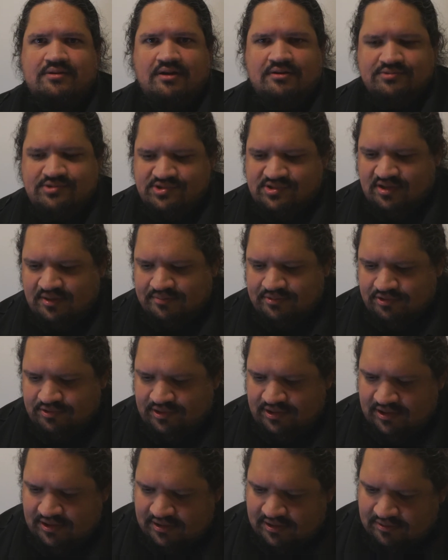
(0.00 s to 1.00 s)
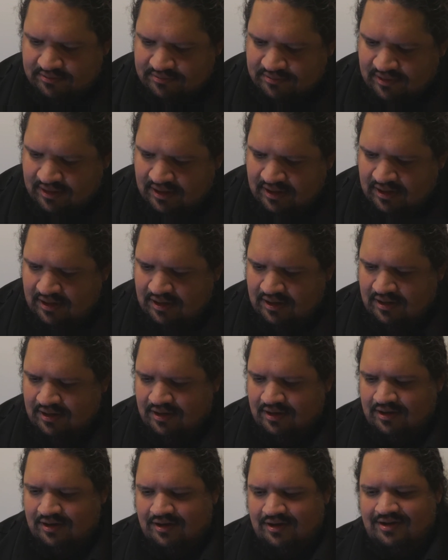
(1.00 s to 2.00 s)
I'll stop doing that
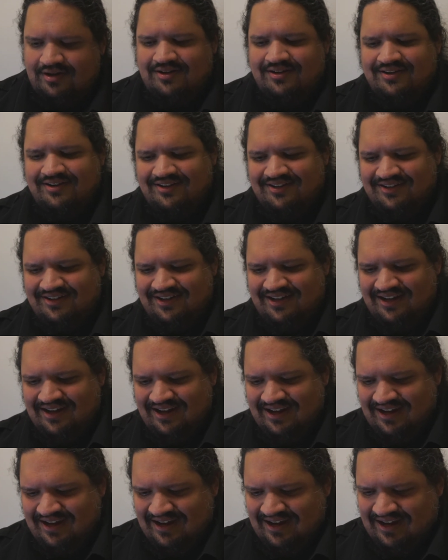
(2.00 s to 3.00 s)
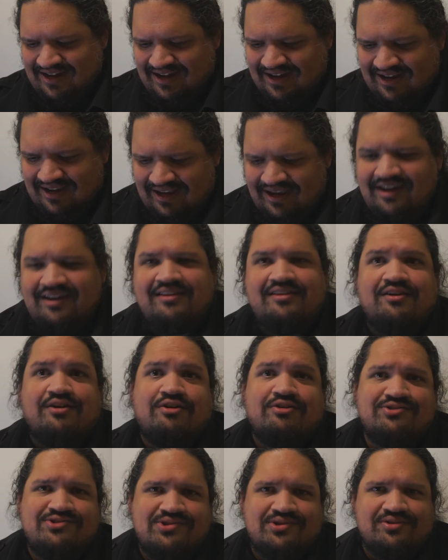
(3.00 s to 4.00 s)
now. It
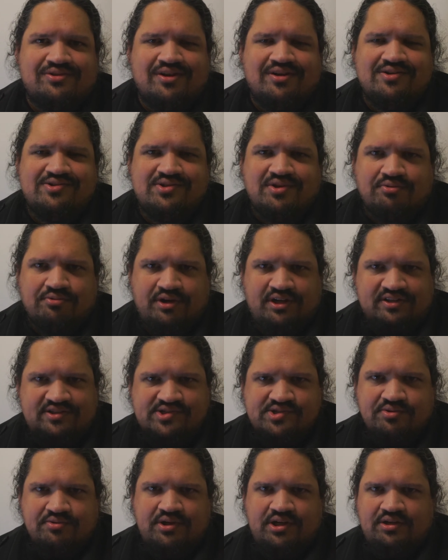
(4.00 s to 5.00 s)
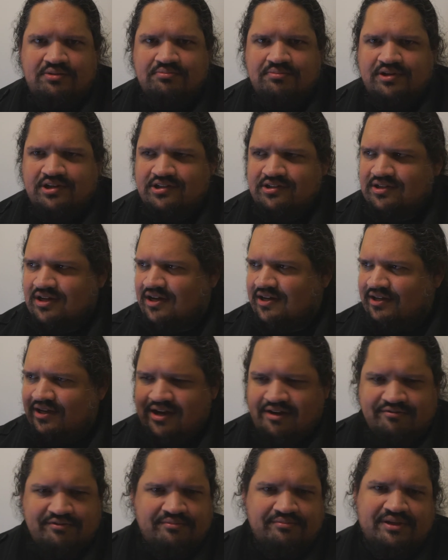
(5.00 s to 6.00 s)
also does green screen, but I
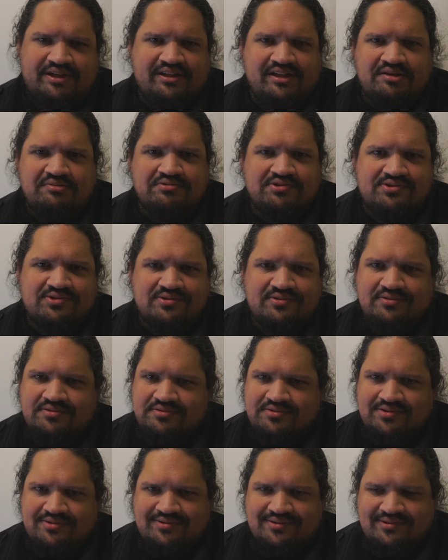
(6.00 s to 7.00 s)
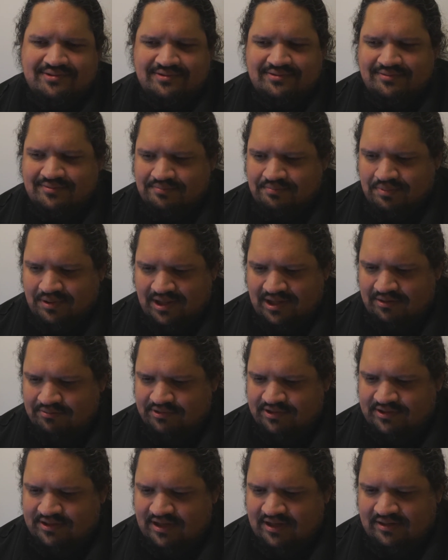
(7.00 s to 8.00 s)
haven't been able to
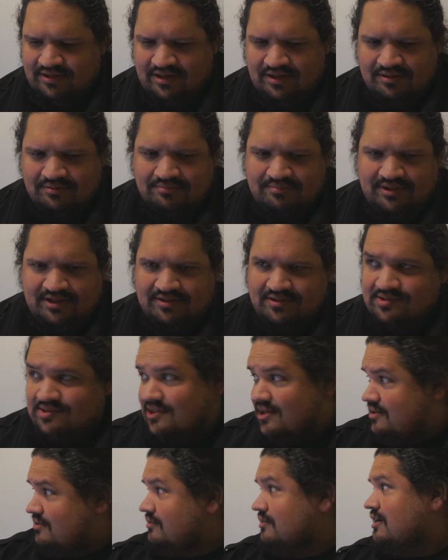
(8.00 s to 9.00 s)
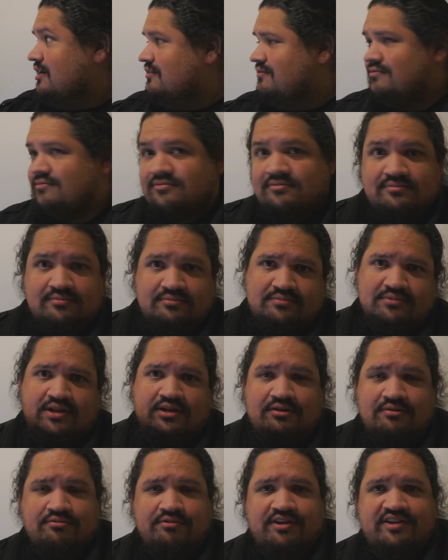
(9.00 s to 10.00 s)
play with that yet because I don't have
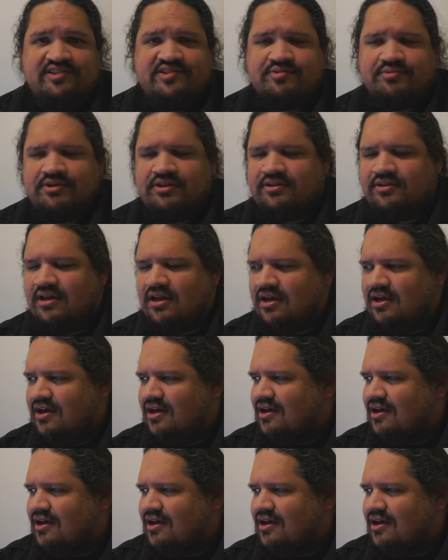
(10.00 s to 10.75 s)
a green screen.